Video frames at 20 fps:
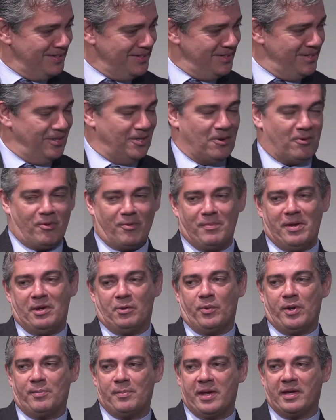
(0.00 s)

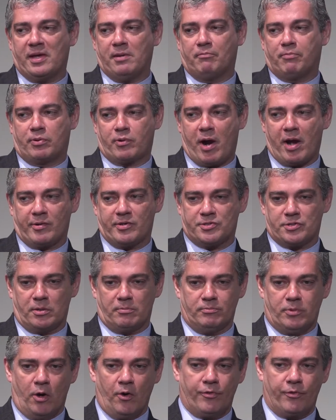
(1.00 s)
we're making progress on
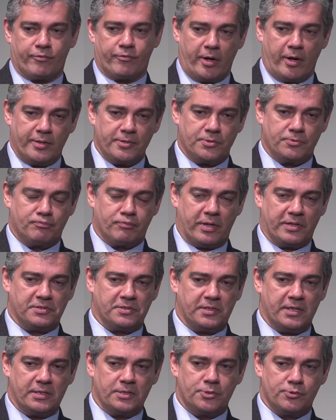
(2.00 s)
both fronts.
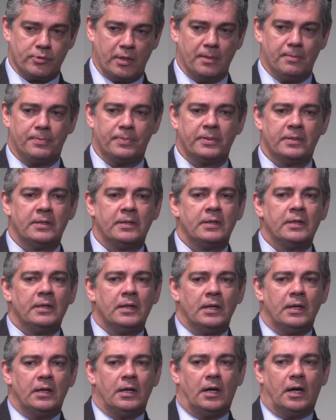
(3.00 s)
President Trump,
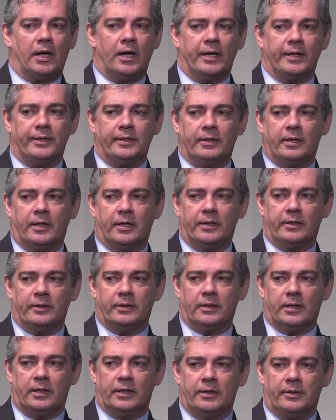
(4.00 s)
on
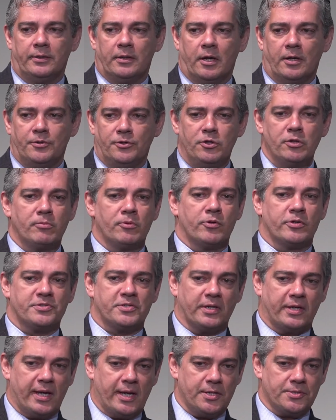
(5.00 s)
numerous
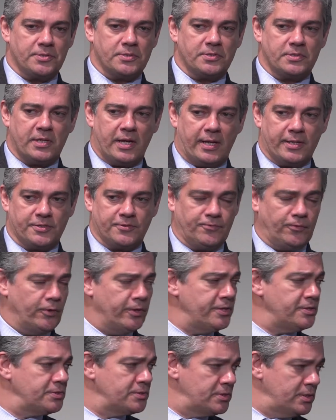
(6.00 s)
occasions, has
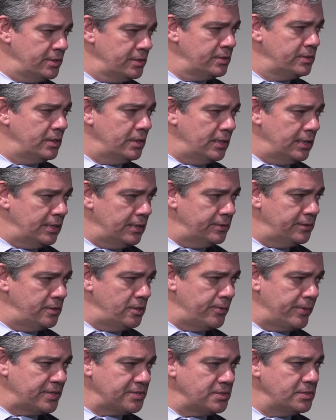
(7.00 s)
voiced the
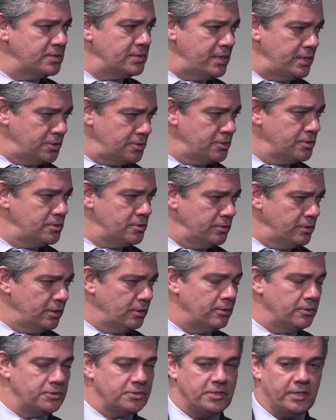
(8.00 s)
U.S. intention to
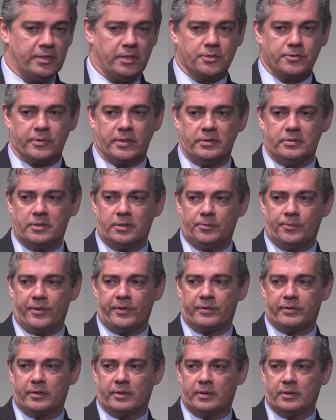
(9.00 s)
negotiate a trade deal
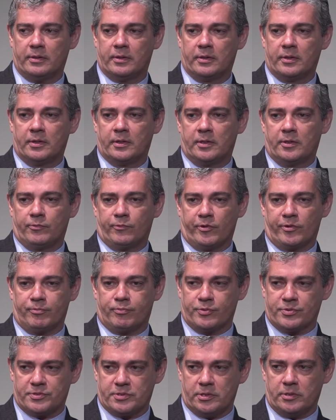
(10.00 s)
with
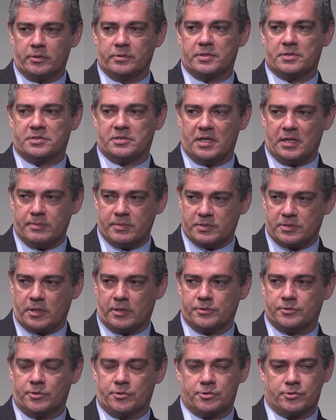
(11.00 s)
Brazil. The same is
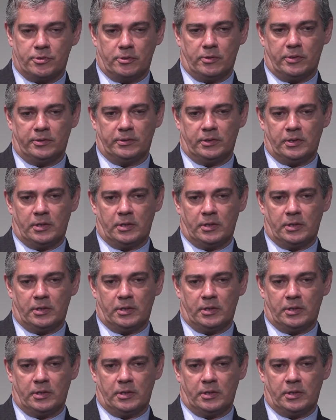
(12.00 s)
also true